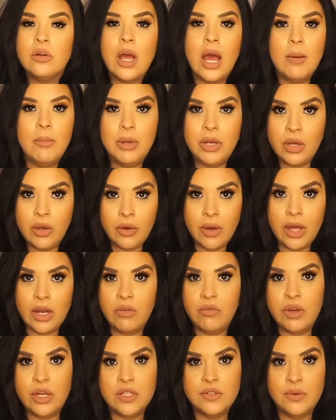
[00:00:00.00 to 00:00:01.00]
I'm gonna go ahead
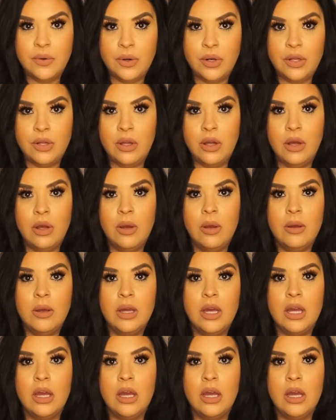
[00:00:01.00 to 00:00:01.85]
and fast forward along.